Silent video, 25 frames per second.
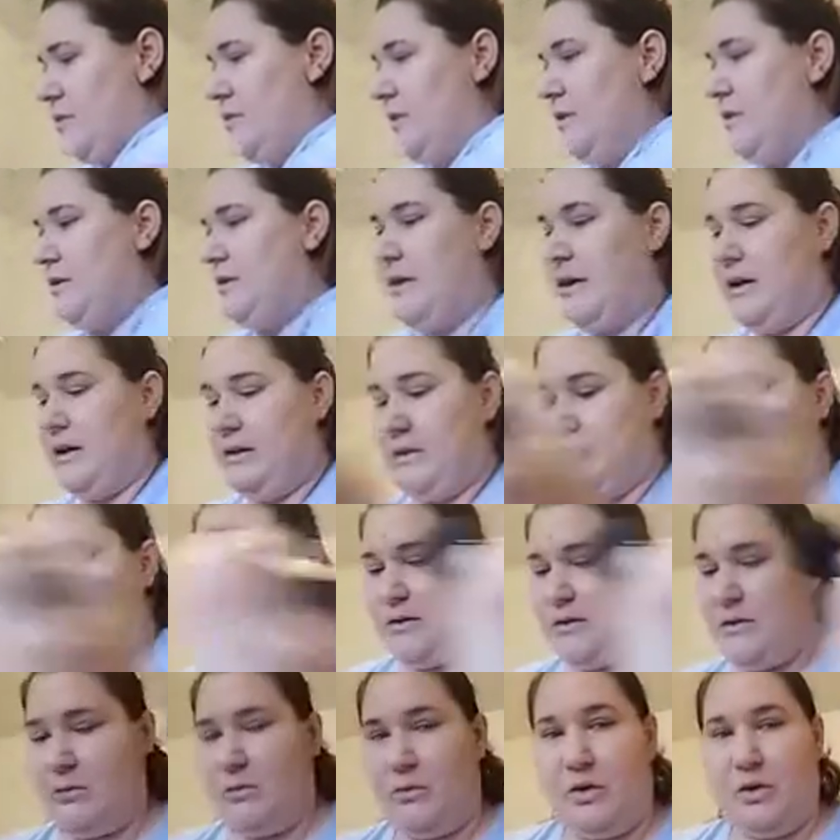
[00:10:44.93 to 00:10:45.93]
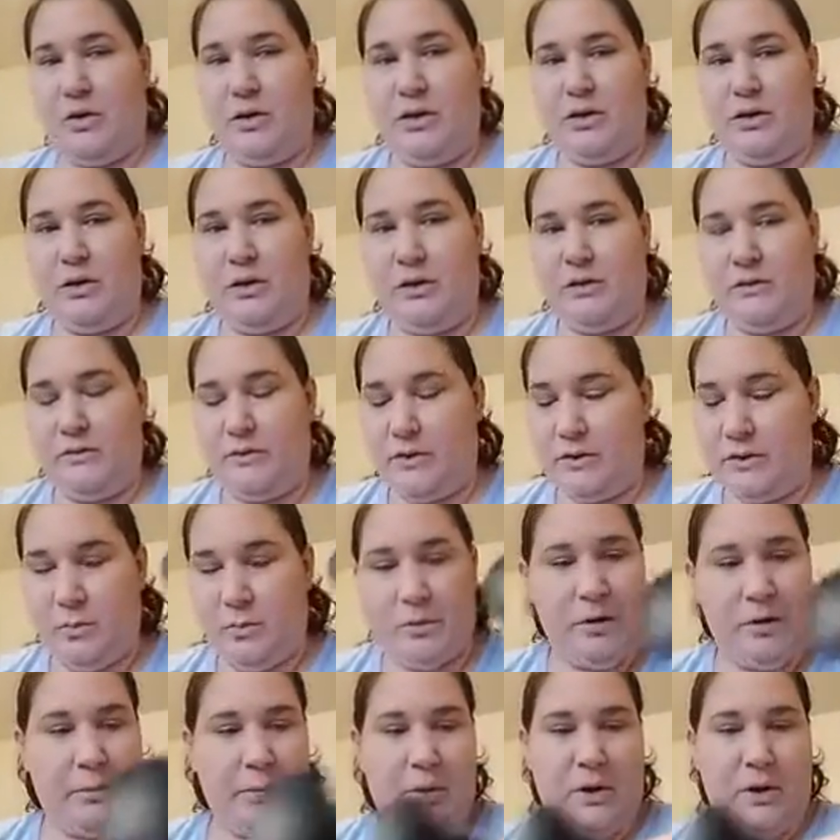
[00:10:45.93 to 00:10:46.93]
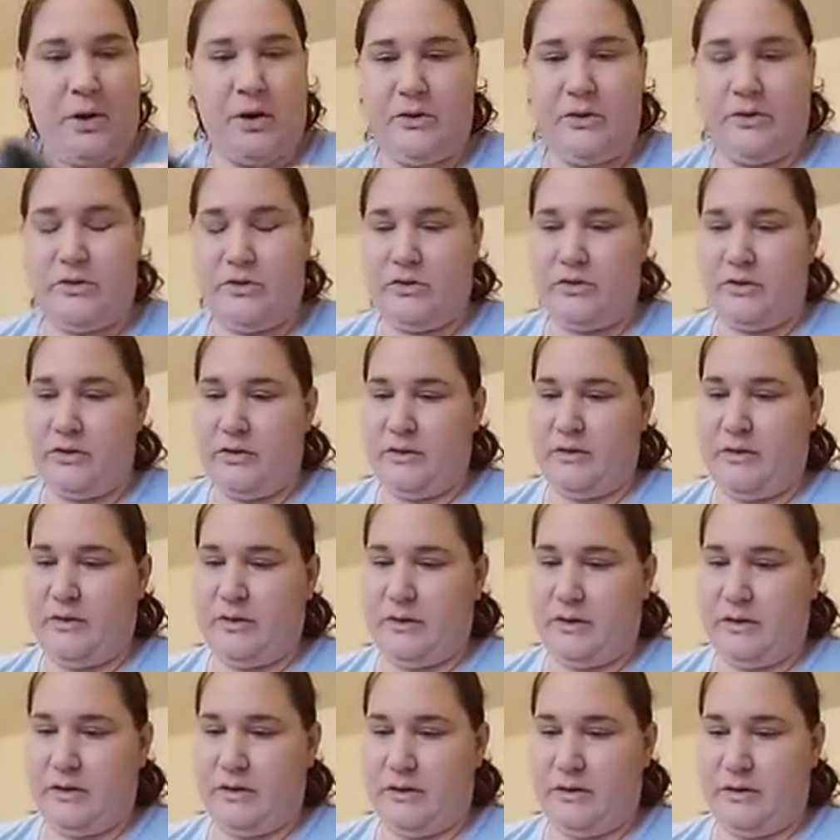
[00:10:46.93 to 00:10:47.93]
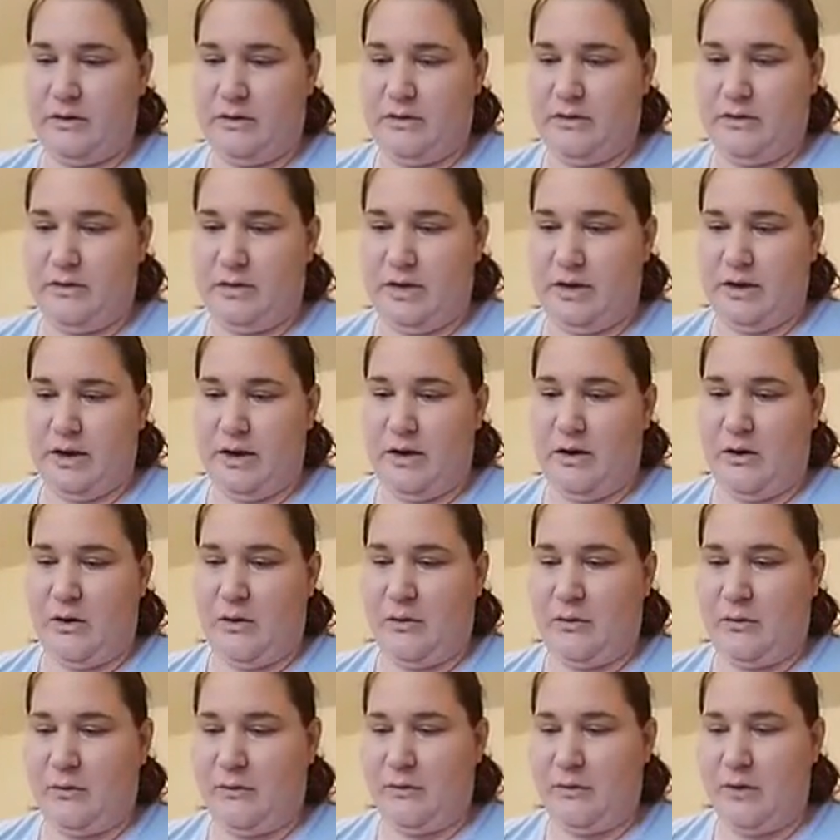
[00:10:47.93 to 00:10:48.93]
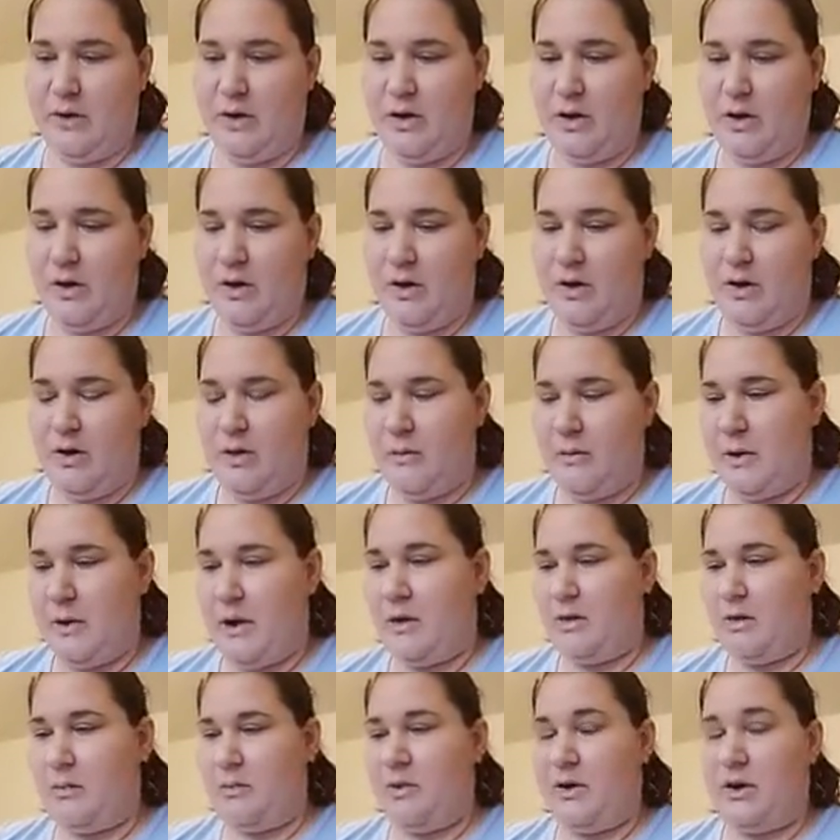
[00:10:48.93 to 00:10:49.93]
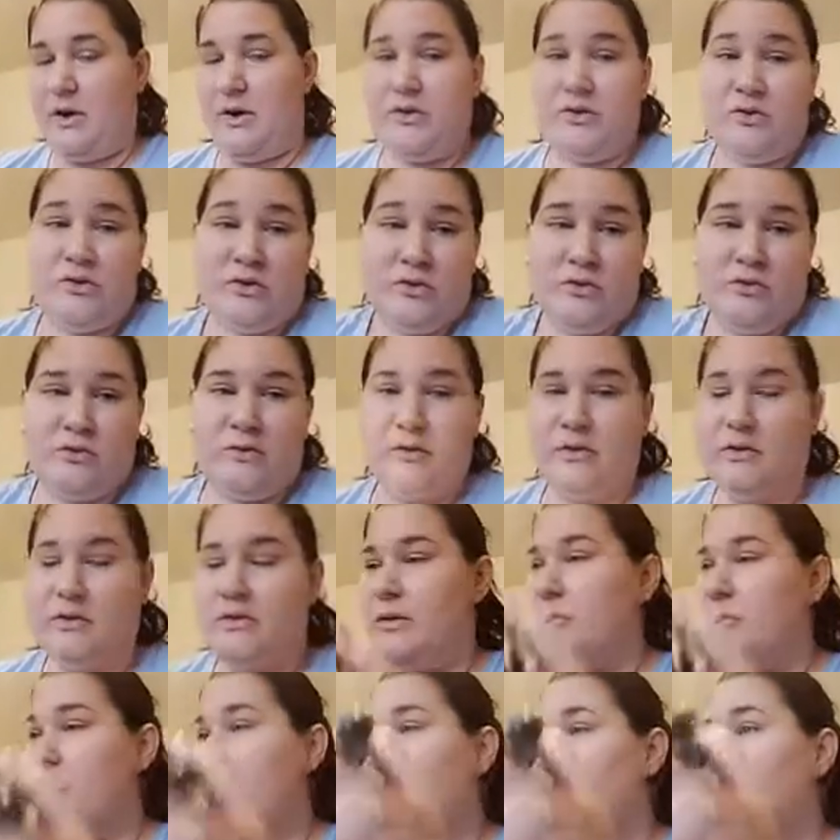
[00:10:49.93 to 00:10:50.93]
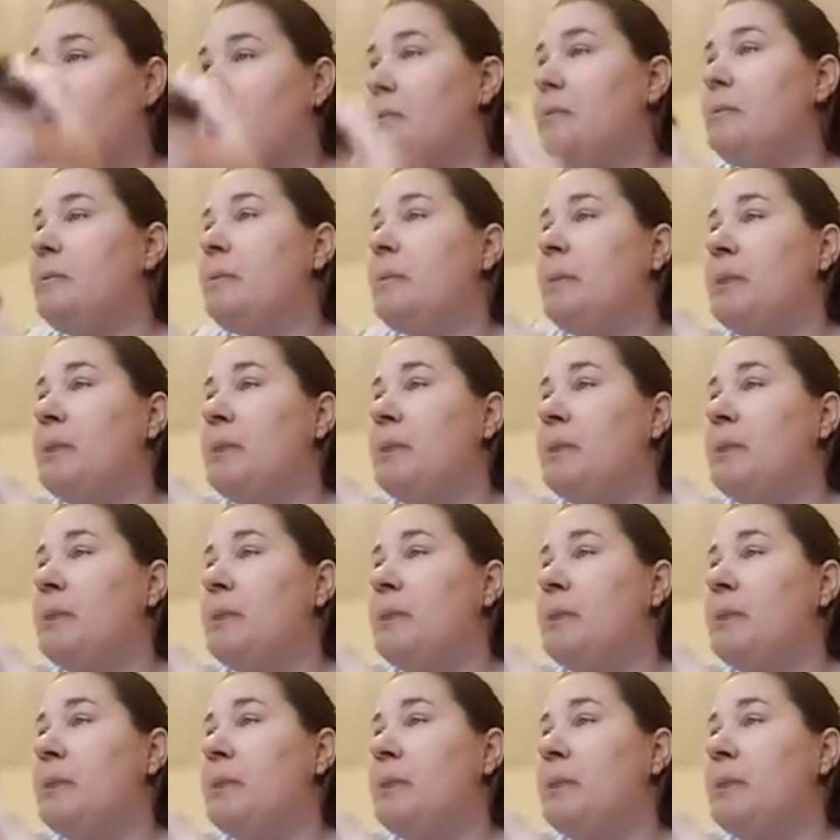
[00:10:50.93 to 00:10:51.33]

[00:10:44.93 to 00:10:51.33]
I take some on end of a kabuki brush. This is the e.l.f. powder brush. It's just simple.